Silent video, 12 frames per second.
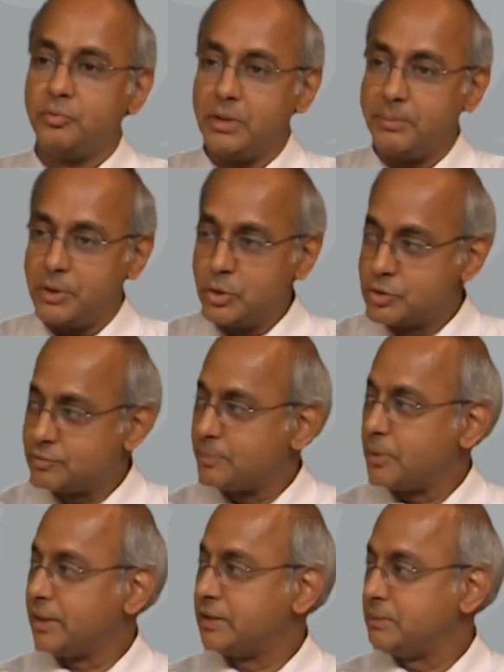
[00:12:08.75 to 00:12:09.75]
will be used for
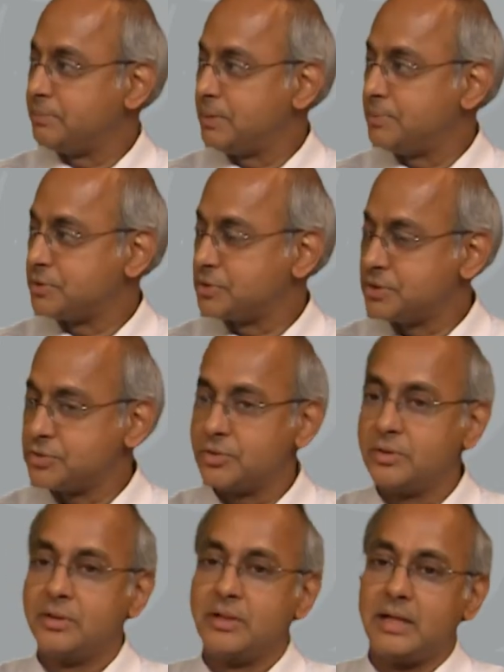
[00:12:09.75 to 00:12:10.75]
productive purposes,
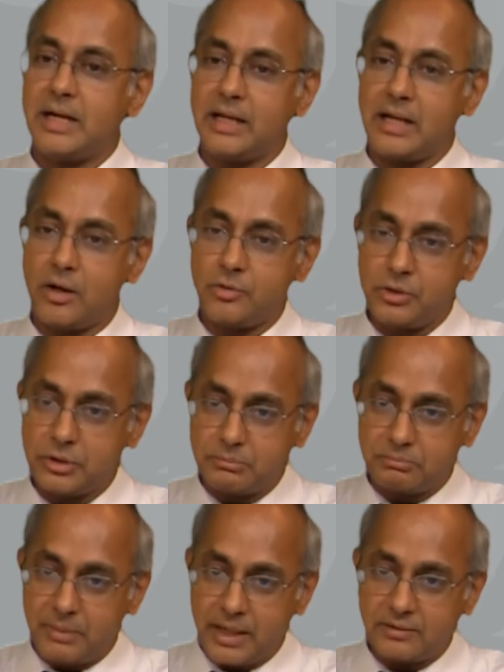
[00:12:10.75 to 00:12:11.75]
allowed to
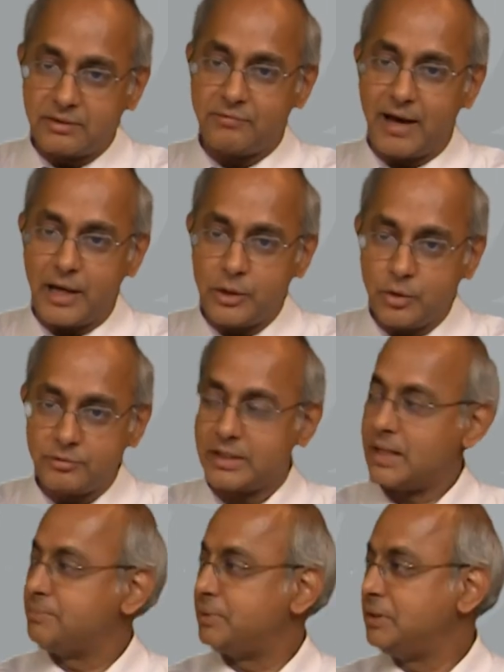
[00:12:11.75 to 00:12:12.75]
make the value of the
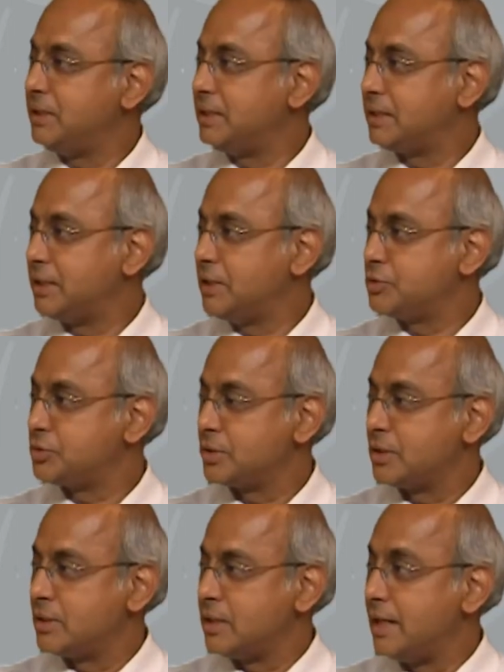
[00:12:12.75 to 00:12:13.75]
company increase
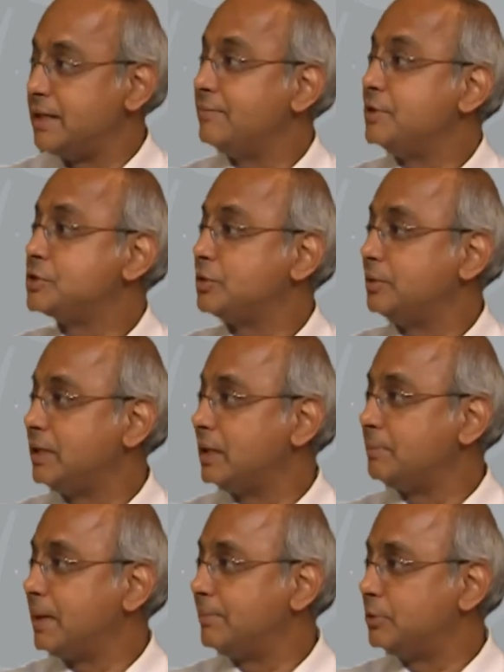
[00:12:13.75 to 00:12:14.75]
and eventually
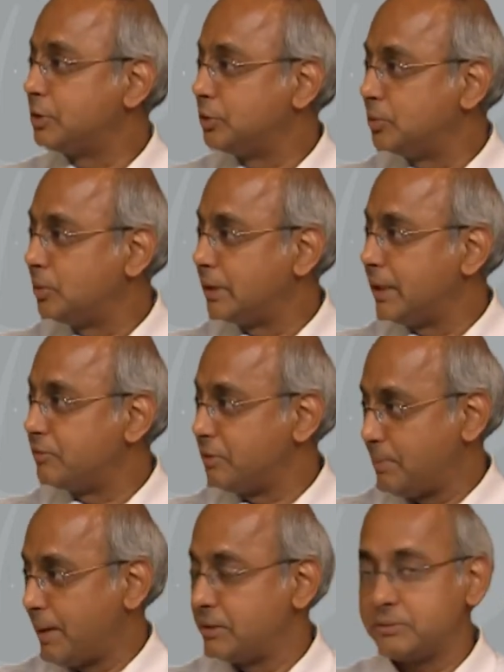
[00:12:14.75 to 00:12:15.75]
they'll be able to get
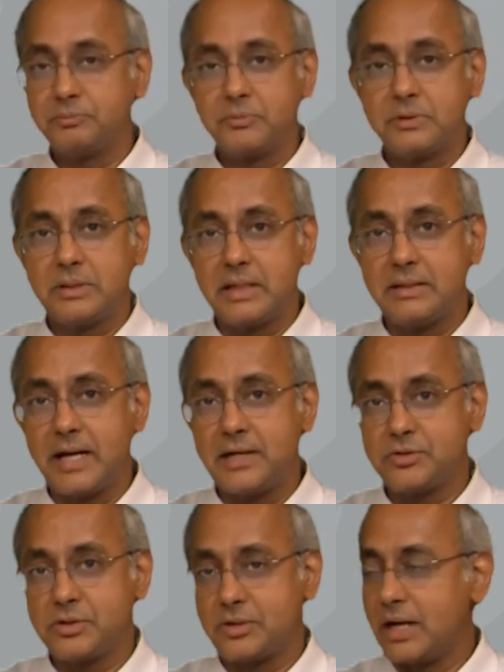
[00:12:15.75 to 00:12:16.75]
repaid. And
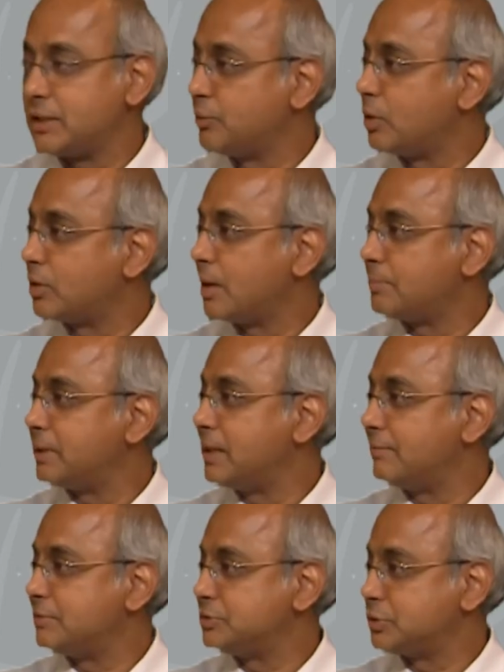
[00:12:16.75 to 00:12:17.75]
that's exactly what corporate
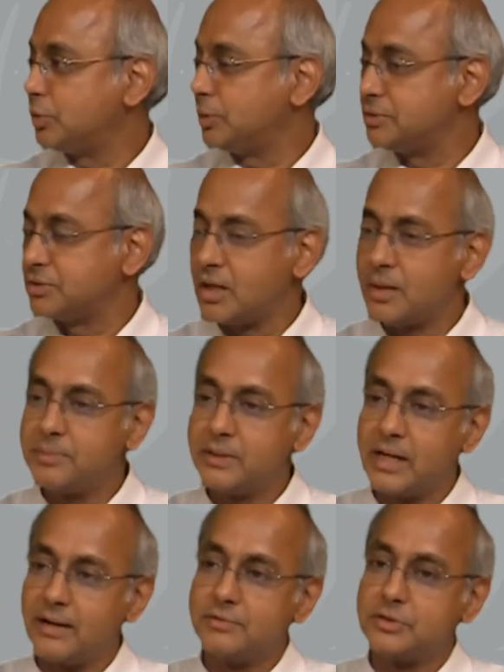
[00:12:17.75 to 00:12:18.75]
governance role is.
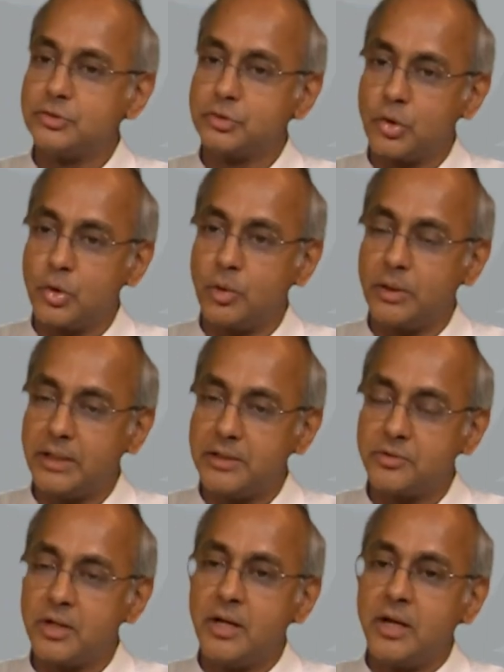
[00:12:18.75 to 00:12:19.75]
Corporate governance role
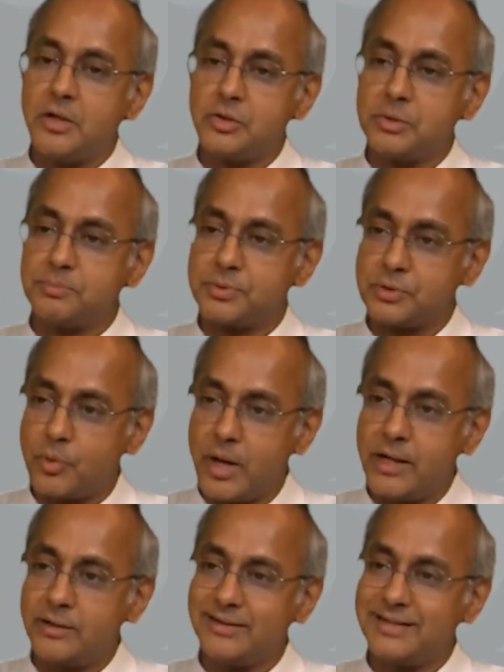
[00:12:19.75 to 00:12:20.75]
is to
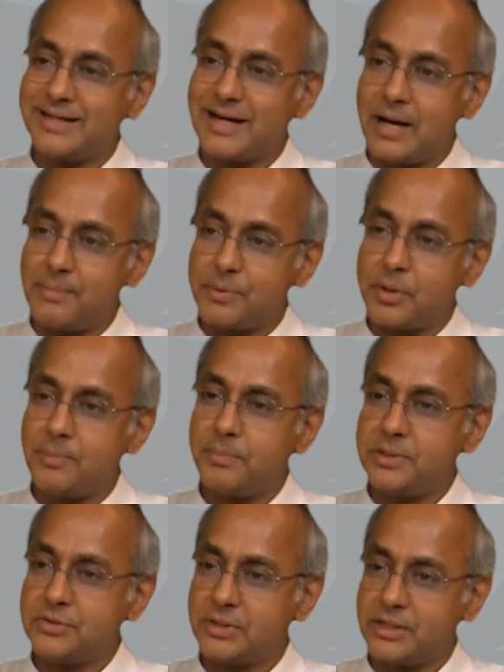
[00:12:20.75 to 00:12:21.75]
provide the
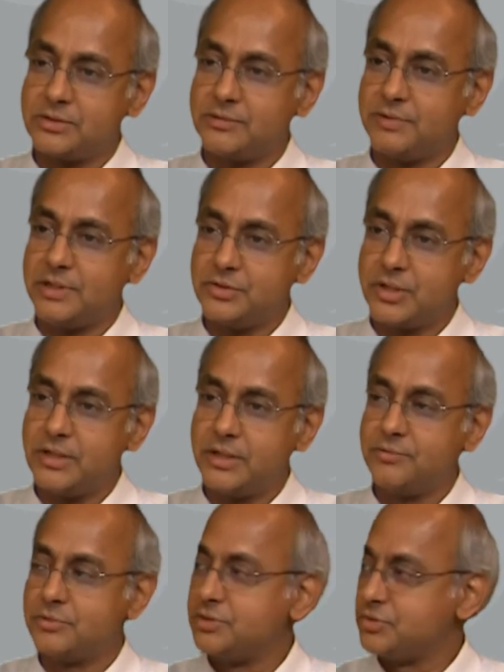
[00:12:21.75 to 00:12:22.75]
appropriate sets of
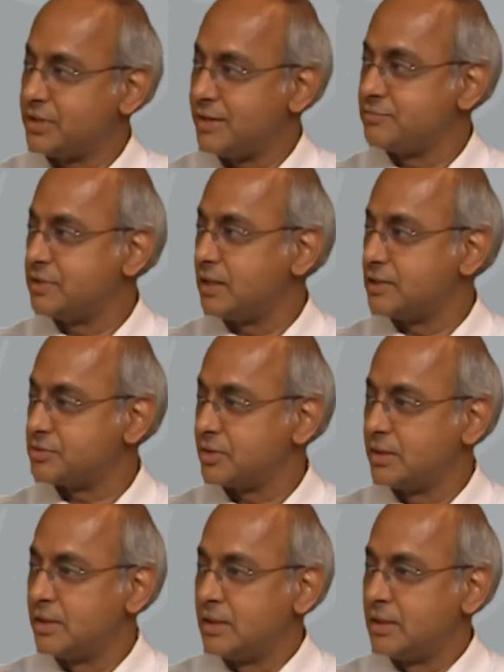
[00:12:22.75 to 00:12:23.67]
incentives and safeguards